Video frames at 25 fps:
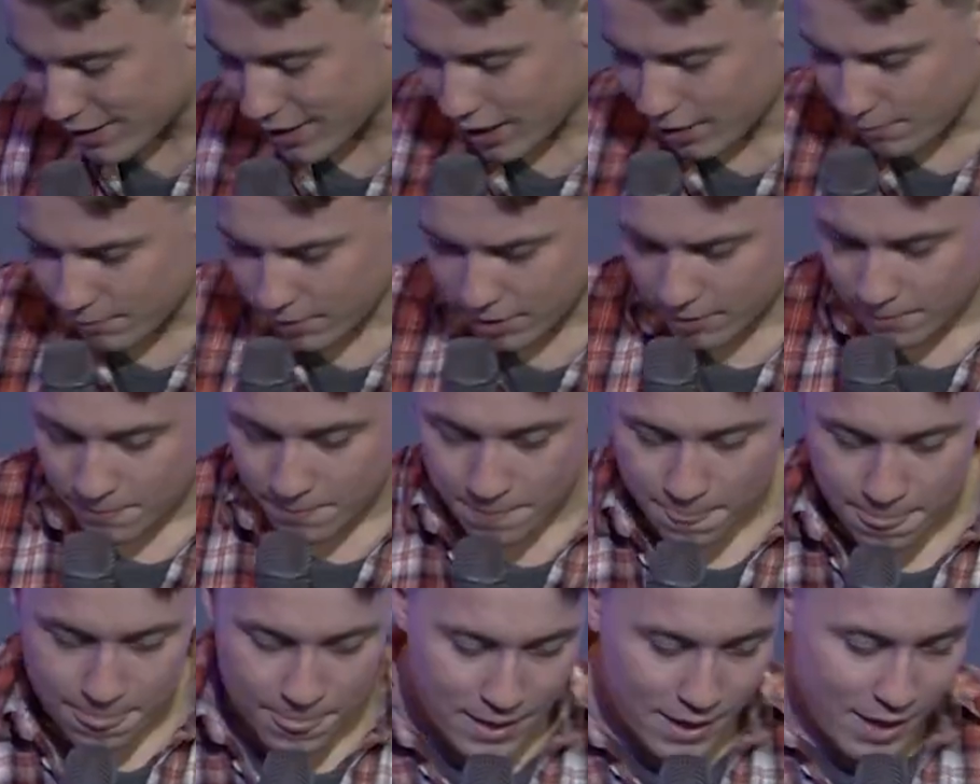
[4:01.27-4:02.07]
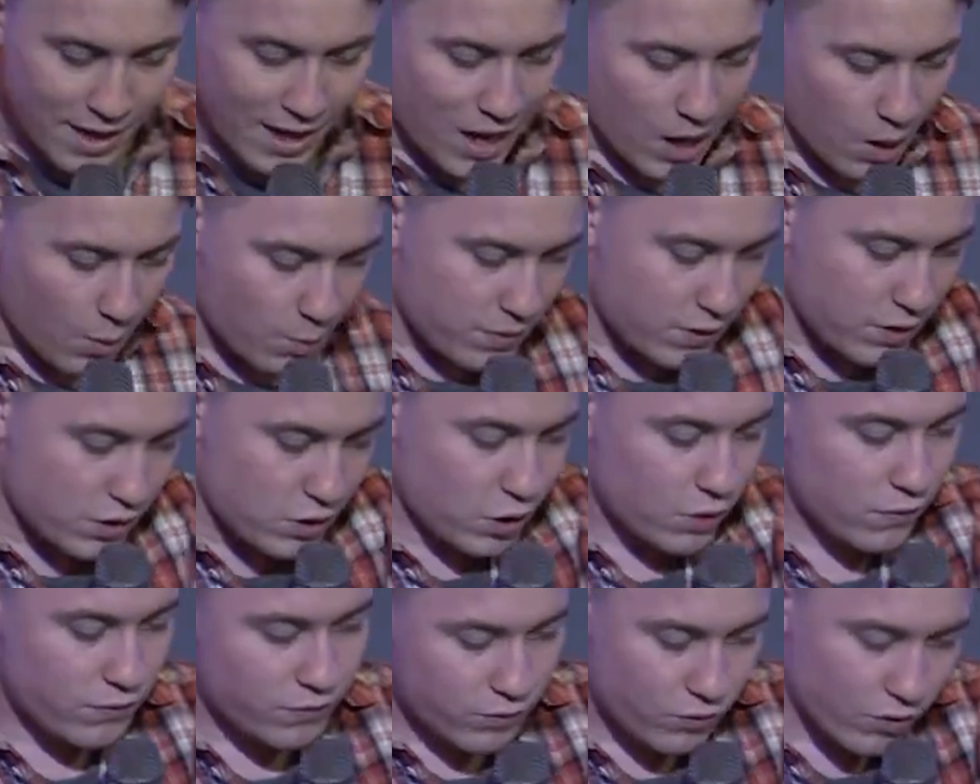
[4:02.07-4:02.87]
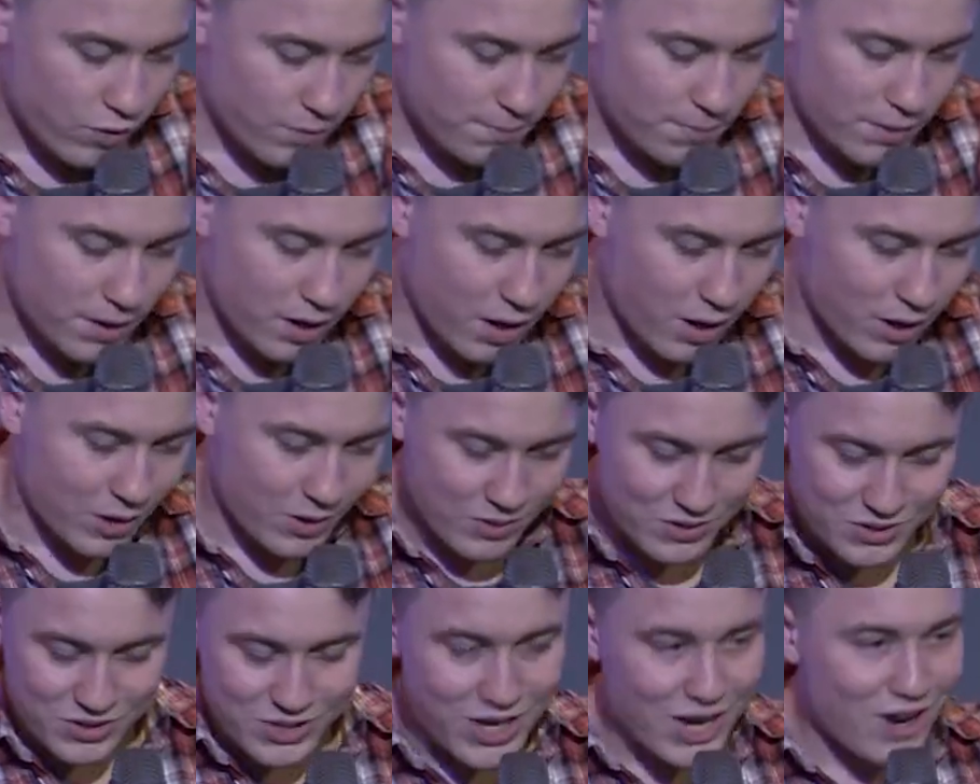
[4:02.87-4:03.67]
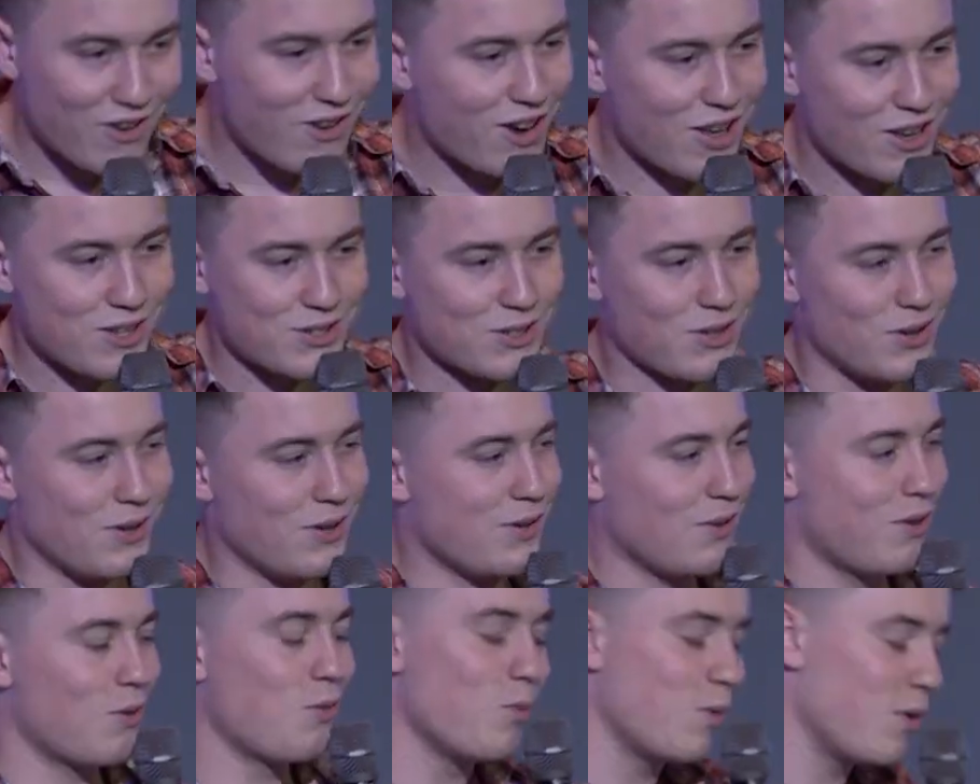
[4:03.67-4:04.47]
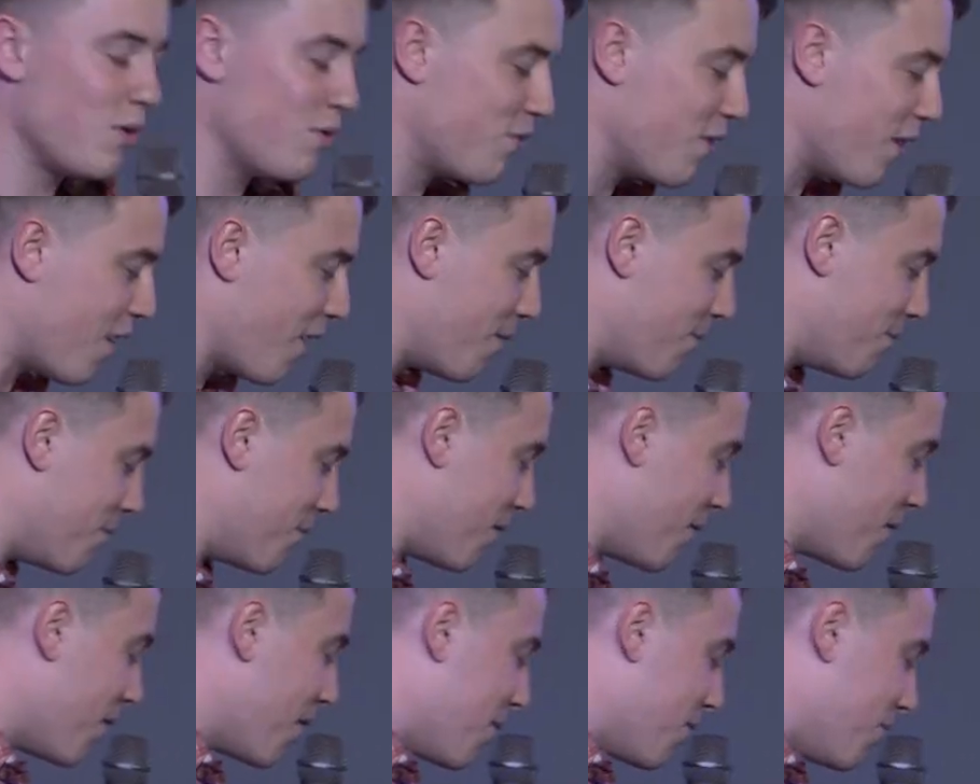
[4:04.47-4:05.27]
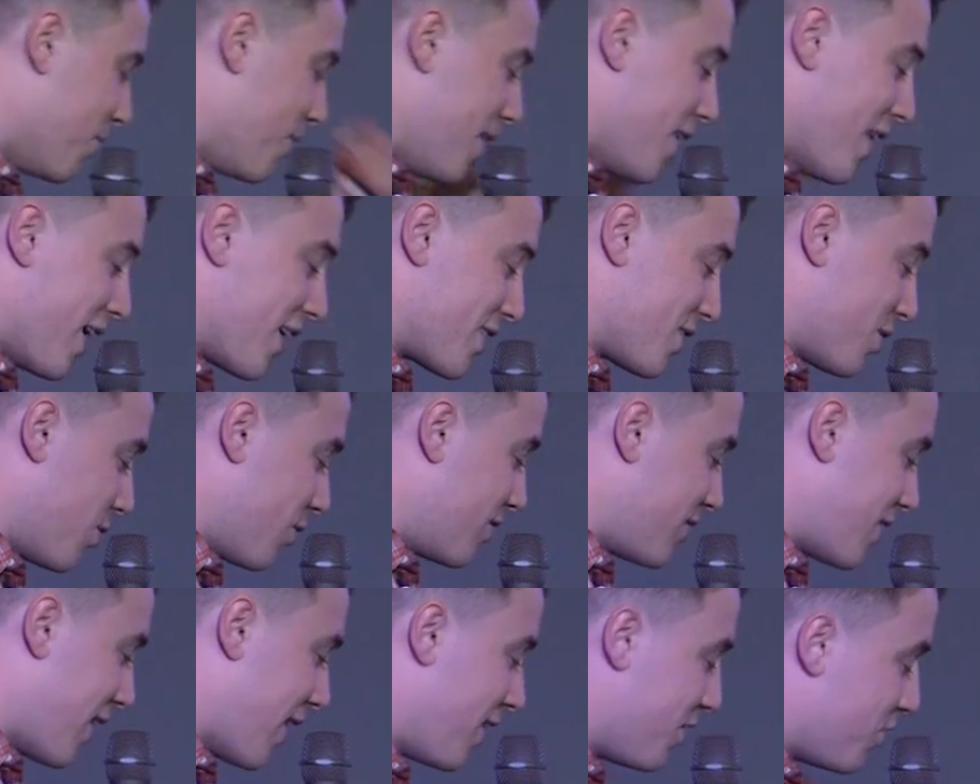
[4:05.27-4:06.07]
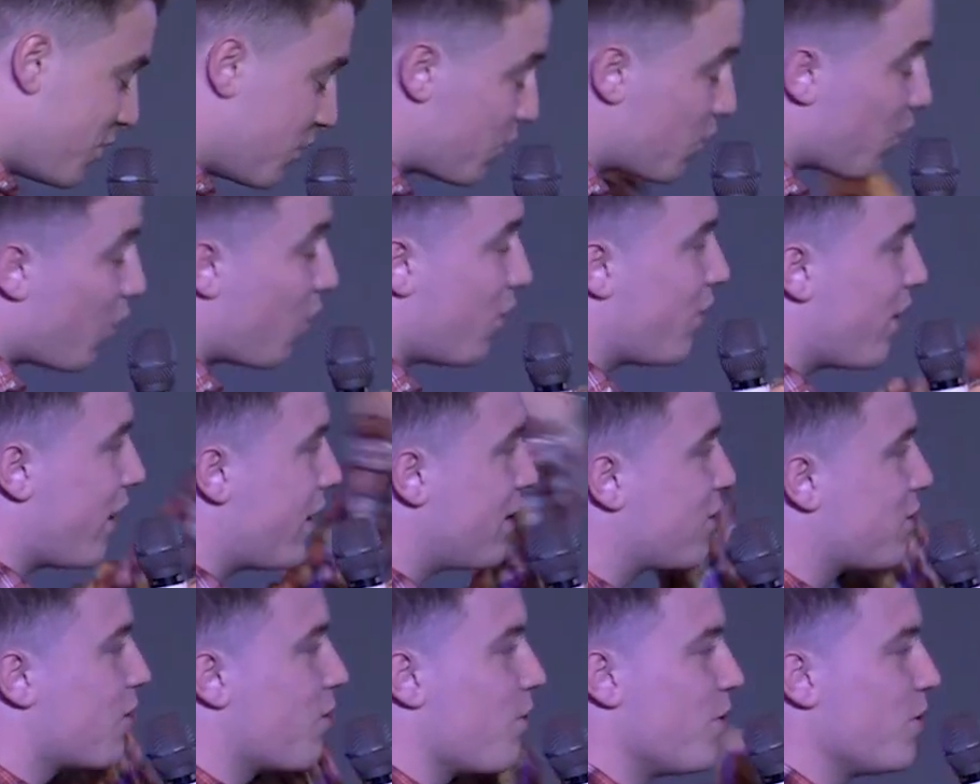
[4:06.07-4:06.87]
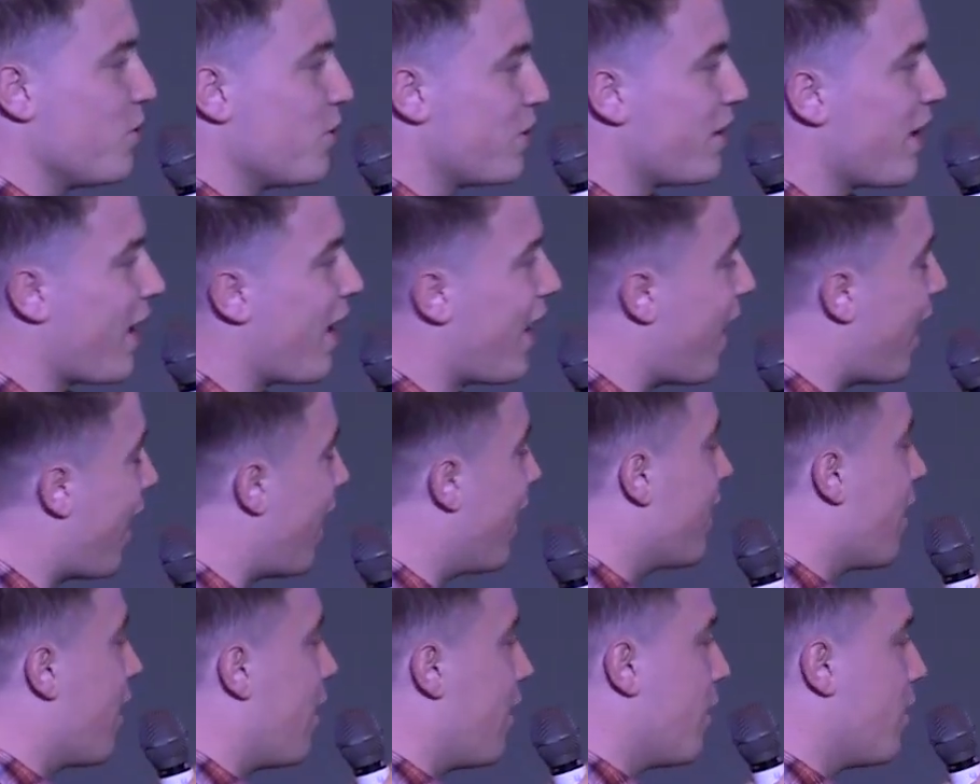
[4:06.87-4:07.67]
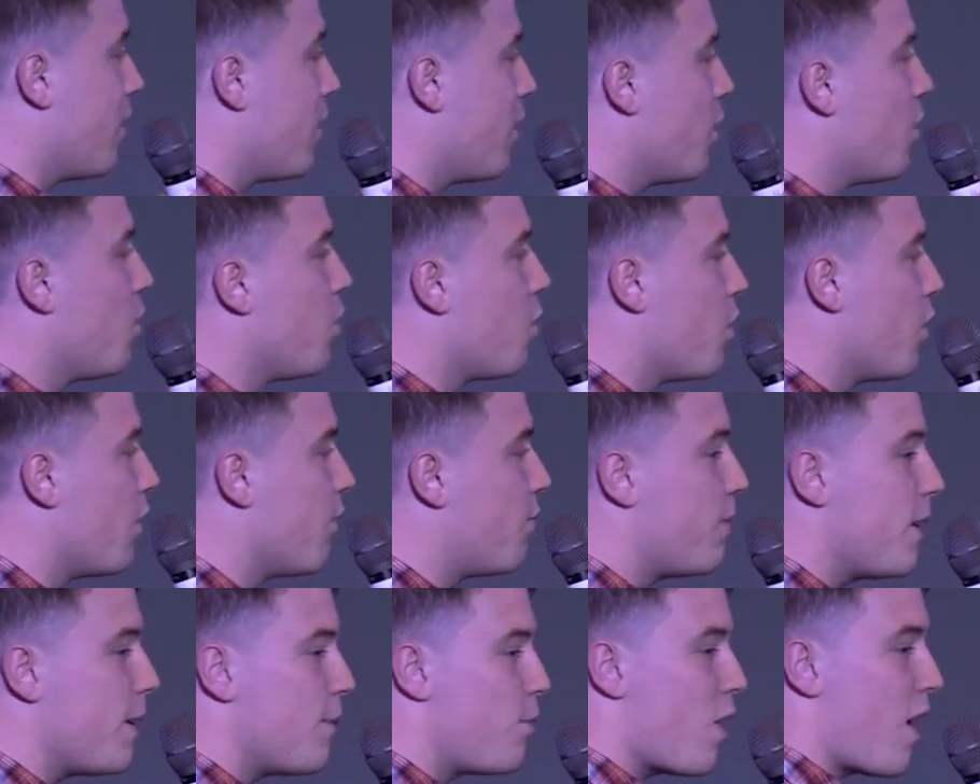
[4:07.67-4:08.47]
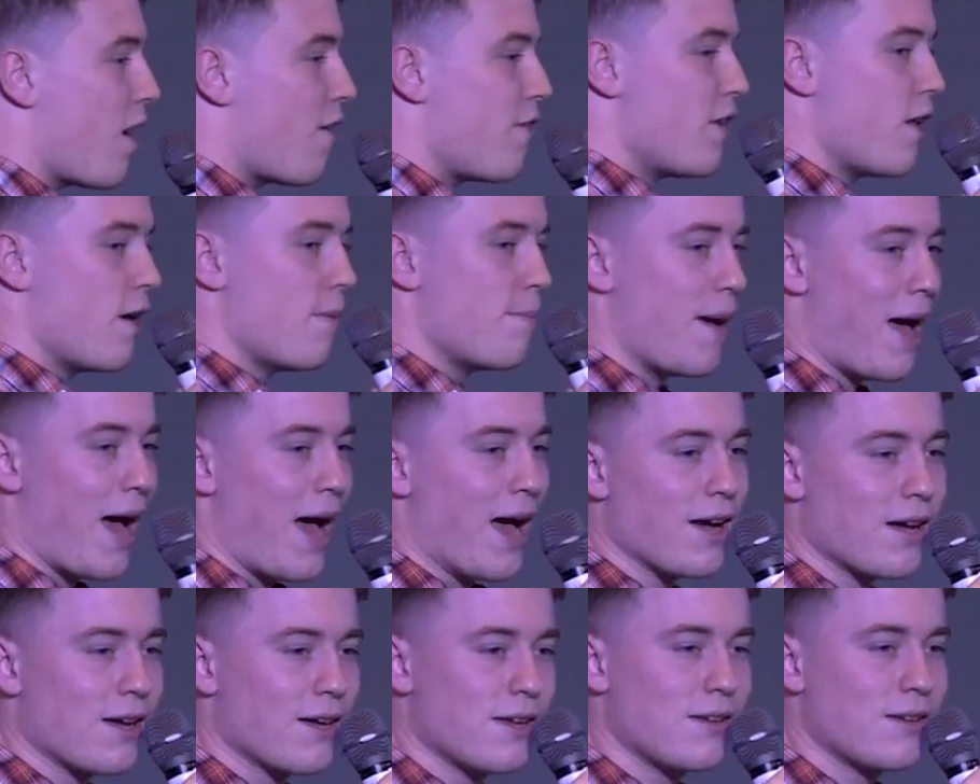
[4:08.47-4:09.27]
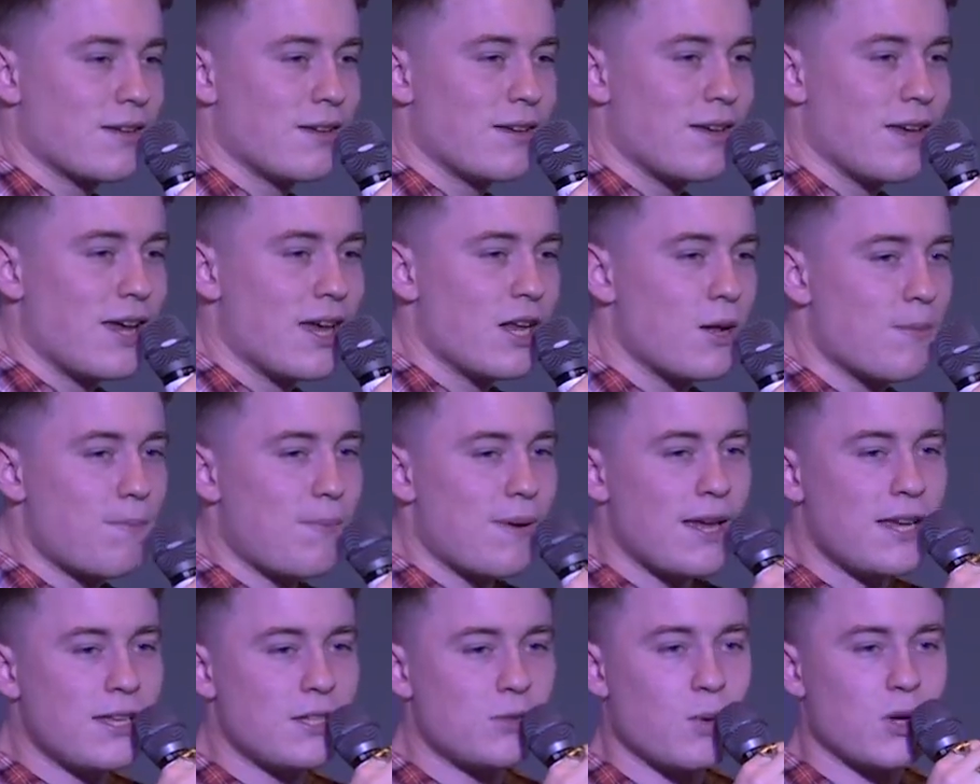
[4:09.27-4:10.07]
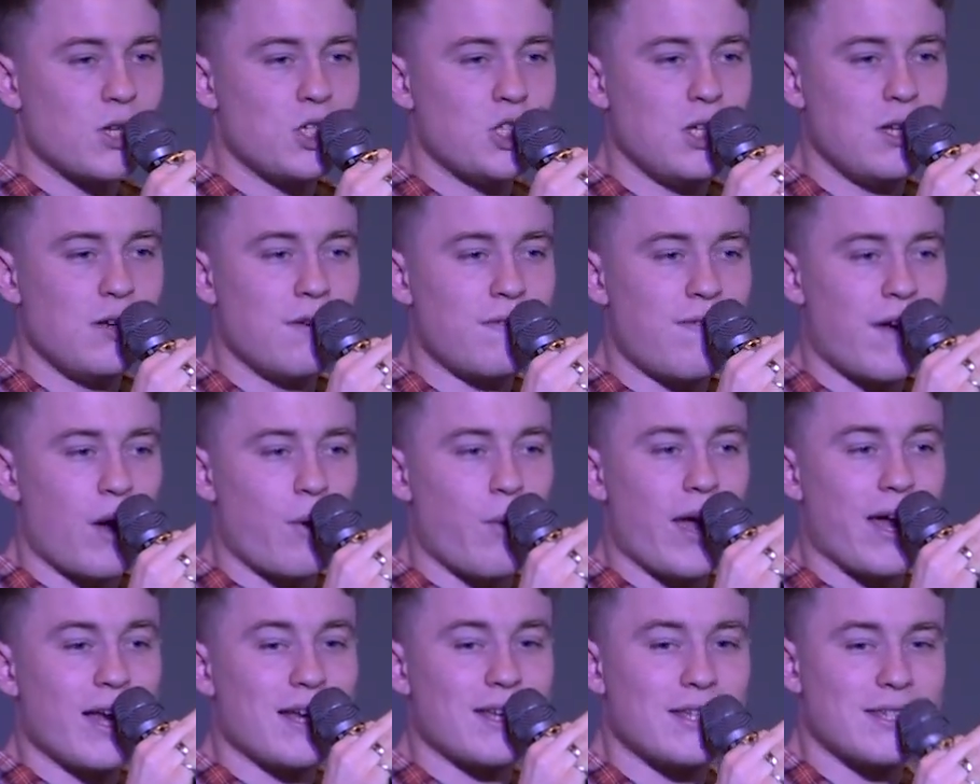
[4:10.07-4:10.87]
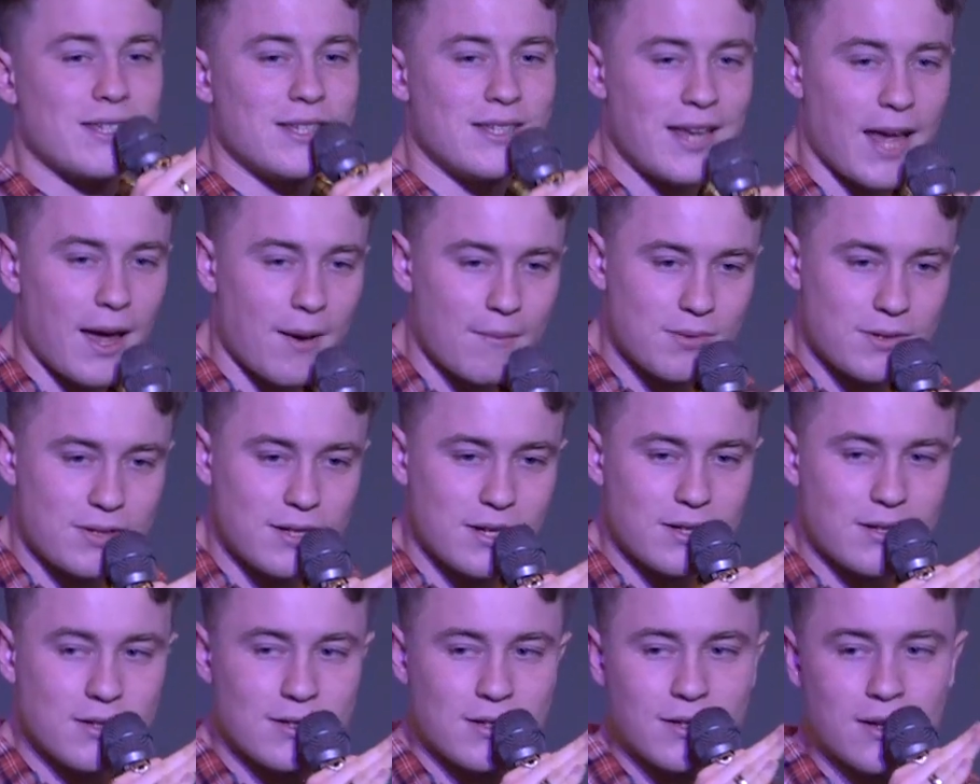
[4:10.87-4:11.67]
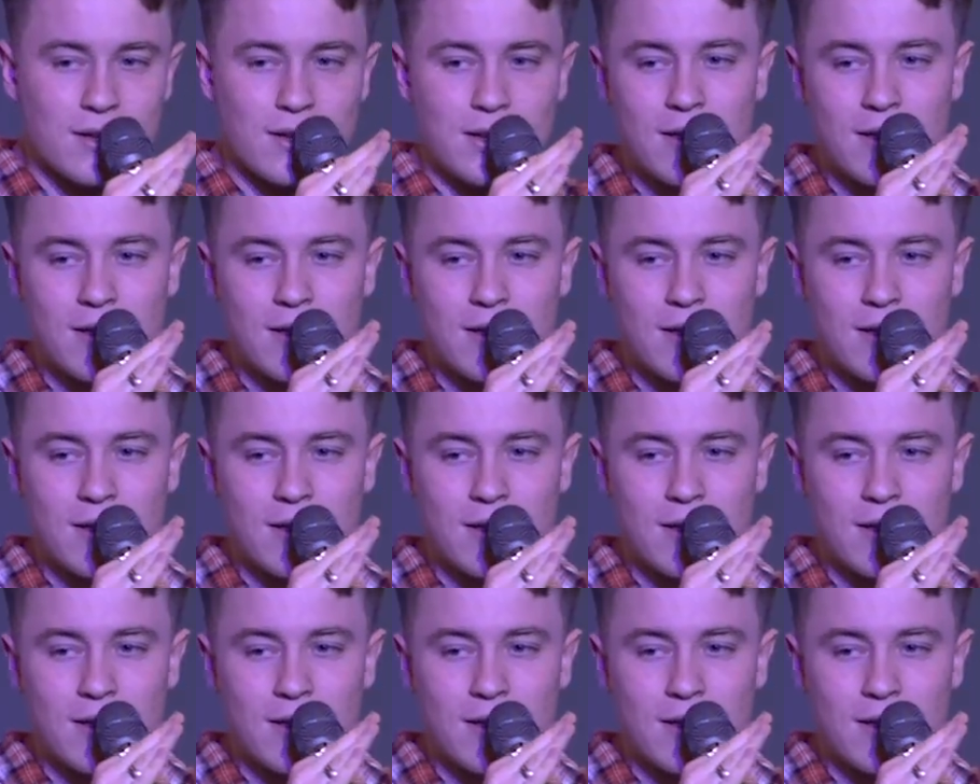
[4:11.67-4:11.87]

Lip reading: climbing, and with the youth group below cheering us on, with me next to us saying, you got this, come on, you can get higher, with people having our back, in a place where she felt accepted